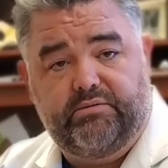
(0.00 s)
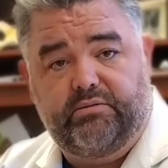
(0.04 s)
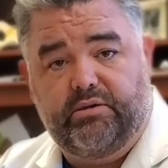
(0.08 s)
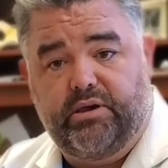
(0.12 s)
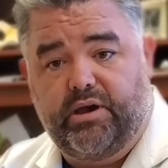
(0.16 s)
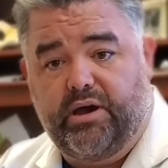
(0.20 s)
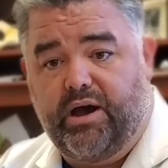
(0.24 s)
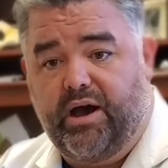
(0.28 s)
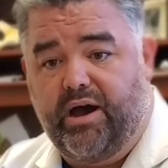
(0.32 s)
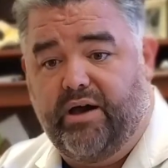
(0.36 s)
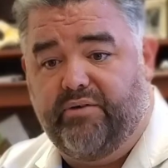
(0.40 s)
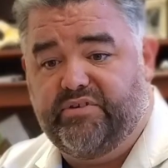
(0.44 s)

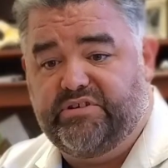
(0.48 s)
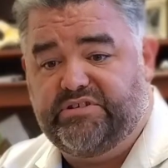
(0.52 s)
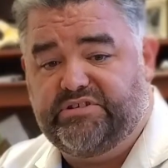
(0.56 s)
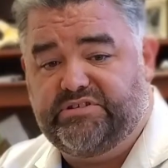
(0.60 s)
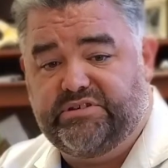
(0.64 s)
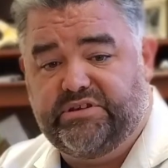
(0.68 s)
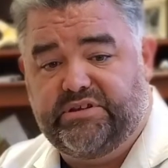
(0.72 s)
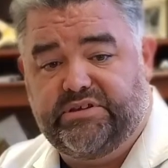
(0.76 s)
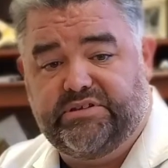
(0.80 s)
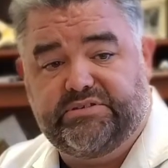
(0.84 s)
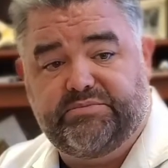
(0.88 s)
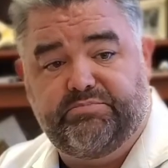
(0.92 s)

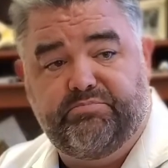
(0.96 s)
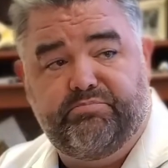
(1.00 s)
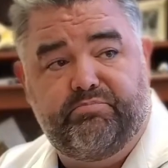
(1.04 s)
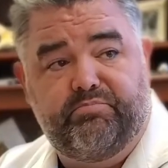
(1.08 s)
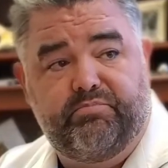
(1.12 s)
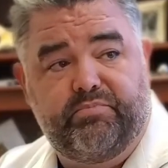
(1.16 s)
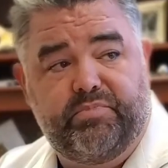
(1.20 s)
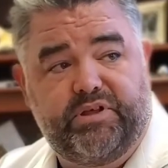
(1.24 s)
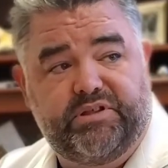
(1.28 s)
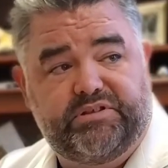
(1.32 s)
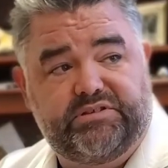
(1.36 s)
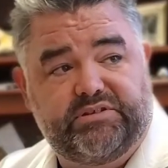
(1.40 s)
Obviously,
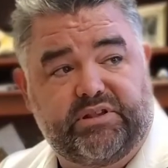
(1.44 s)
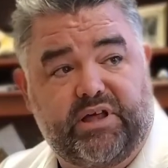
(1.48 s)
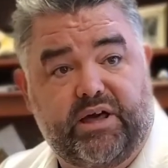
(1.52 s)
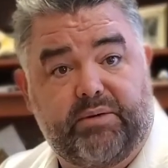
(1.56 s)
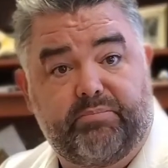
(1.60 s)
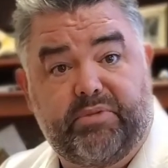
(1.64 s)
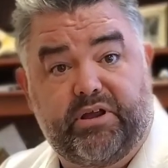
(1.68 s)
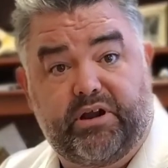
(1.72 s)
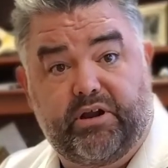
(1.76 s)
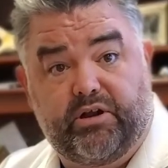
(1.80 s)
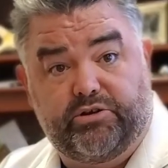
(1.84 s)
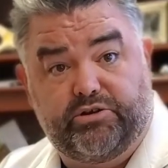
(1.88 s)
it's a
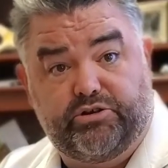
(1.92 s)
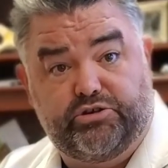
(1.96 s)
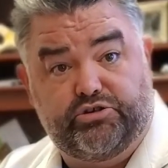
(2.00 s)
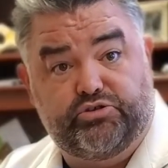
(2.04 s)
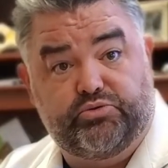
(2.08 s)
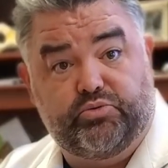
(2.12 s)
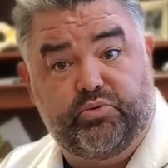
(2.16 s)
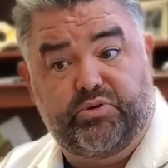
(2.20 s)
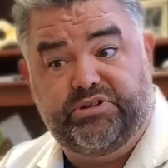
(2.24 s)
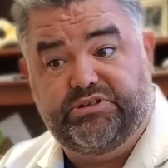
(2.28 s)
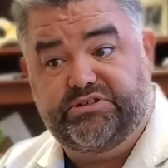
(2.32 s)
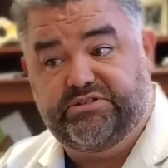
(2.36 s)
lot better on your
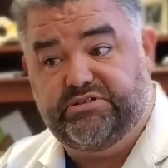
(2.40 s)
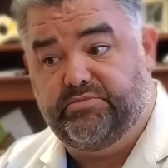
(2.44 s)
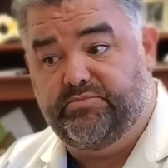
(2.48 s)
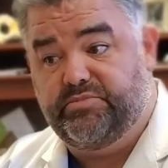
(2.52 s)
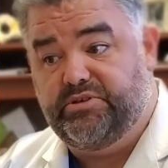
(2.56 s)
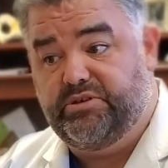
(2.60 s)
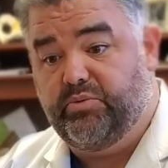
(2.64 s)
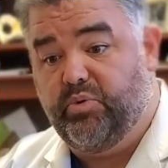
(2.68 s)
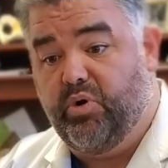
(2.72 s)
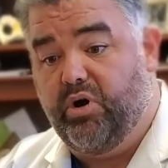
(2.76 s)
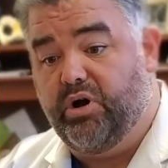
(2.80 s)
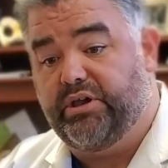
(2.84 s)
joints to
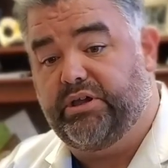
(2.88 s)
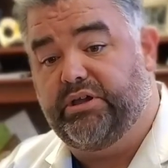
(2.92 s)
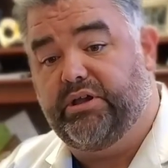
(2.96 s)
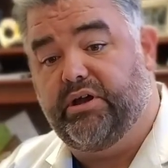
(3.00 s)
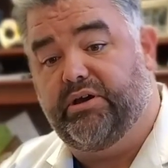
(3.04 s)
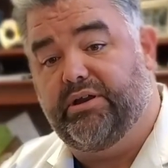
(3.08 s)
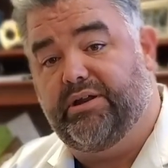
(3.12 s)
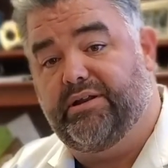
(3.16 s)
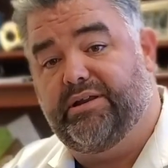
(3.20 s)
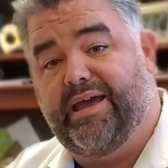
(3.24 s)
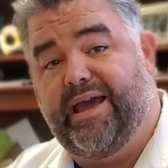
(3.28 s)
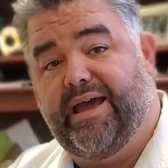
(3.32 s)
be walking
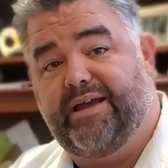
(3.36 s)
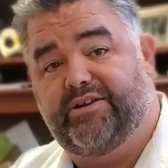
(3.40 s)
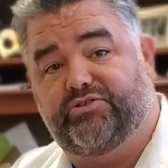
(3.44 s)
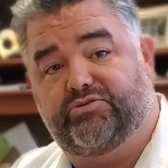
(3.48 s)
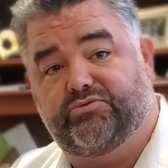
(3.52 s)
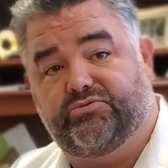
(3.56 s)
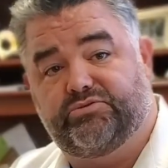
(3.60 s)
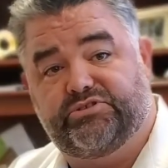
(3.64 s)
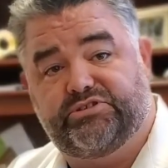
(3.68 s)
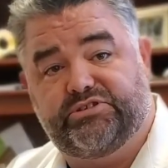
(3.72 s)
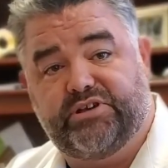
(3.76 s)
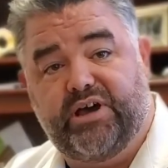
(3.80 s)
on a
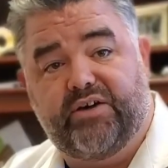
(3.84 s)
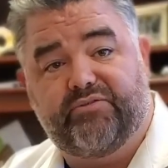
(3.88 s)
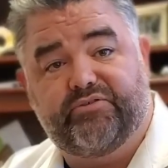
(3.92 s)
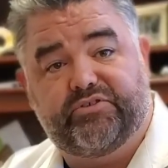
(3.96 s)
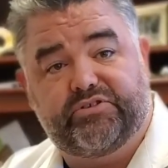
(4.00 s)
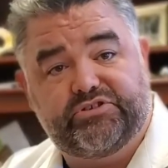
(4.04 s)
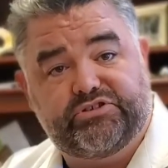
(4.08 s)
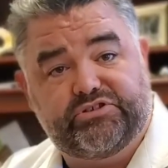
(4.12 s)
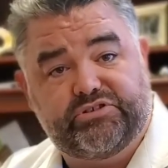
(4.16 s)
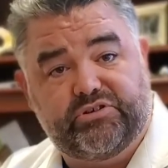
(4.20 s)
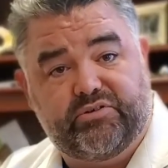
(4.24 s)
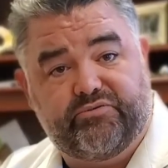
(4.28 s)
natural,
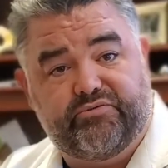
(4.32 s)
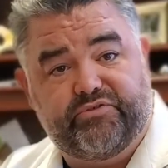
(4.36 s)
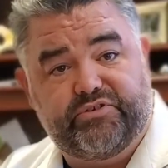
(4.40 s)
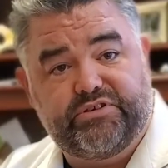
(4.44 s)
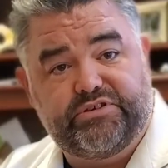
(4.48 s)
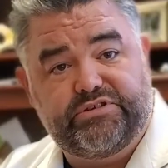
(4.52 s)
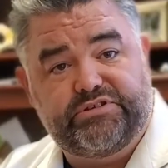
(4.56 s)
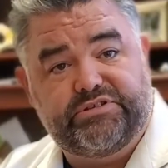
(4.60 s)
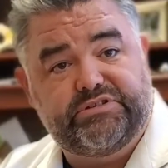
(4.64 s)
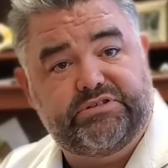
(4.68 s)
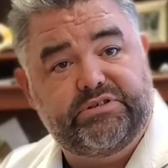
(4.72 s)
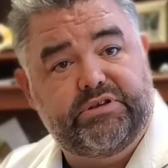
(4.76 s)
softer
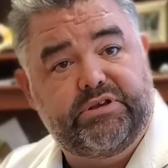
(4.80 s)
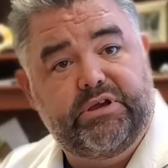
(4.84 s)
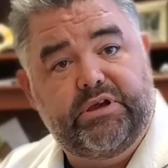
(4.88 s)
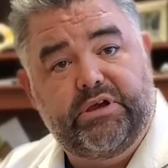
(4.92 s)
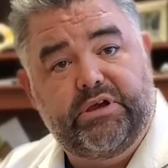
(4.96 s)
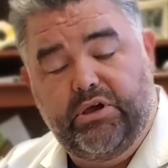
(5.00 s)
surface